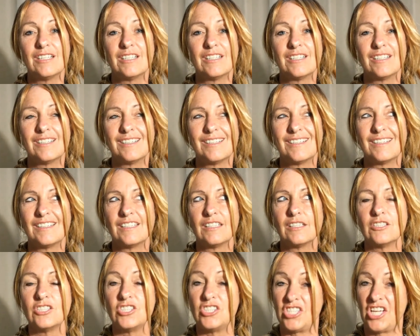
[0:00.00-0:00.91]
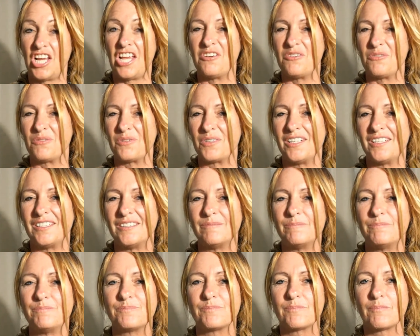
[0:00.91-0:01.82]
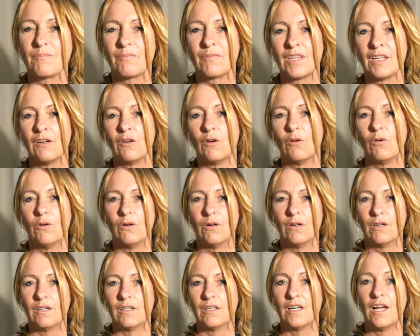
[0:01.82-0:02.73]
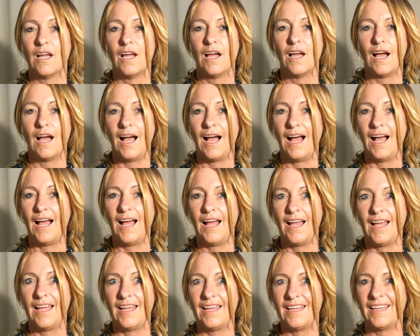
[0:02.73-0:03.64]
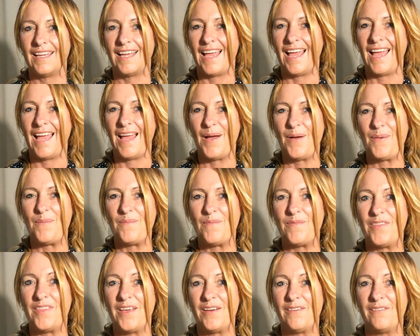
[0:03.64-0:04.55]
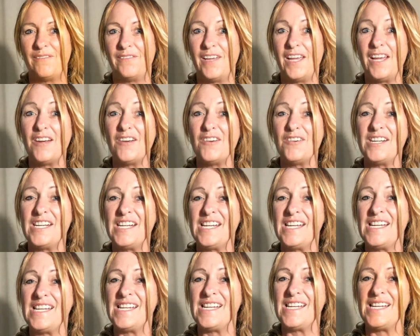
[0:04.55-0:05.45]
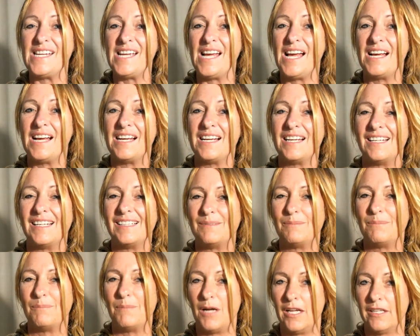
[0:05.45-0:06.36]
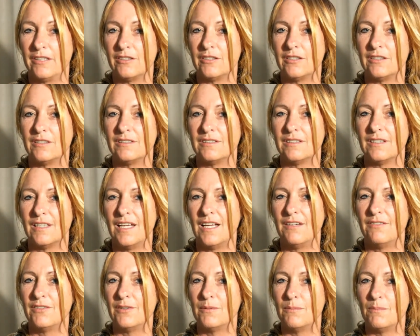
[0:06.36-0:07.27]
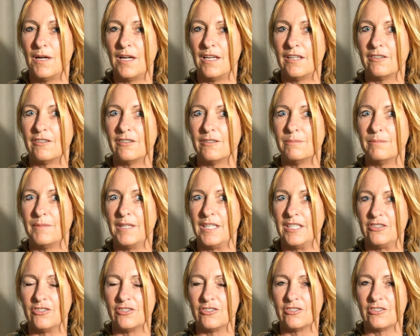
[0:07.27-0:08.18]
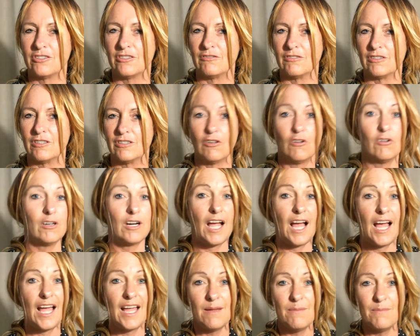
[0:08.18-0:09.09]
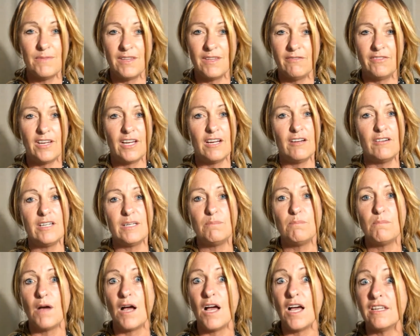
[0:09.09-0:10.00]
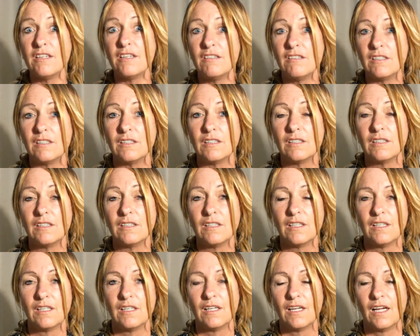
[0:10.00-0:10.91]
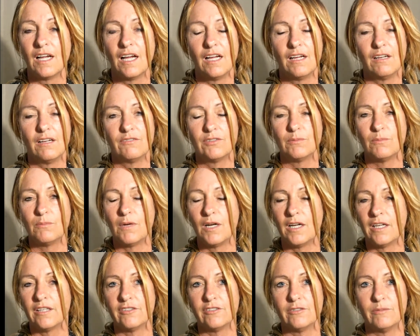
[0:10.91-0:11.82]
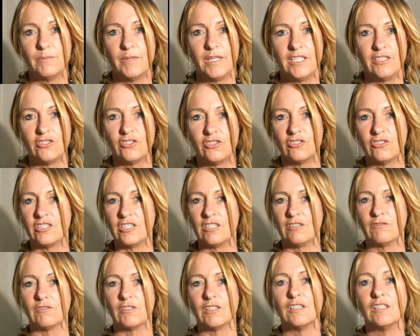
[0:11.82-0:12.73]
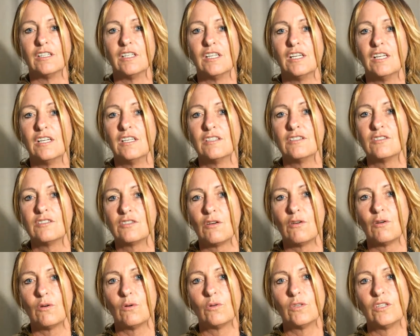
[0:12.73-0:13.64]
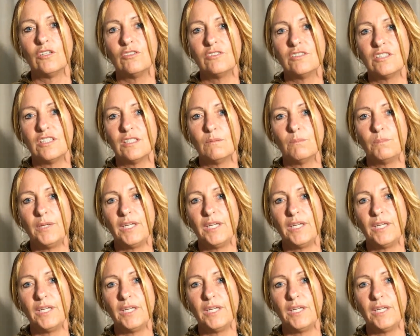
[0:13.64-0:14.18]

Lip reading: general, or I am the very model of a modern major general, or I am the very model of a modern major general. So using pitch